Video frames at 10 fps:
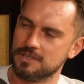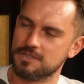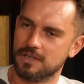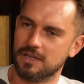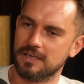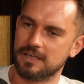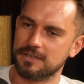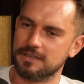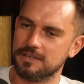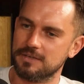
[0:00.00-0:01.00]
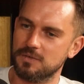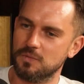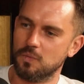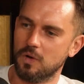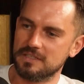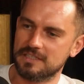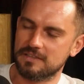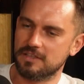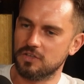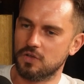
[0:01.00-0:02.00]
So, like, what is
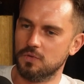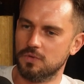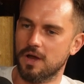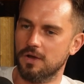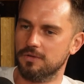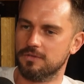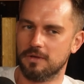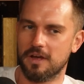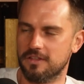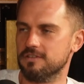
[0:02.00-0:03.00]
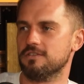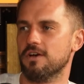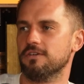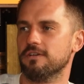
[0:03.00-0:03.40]
it that you know that others don't?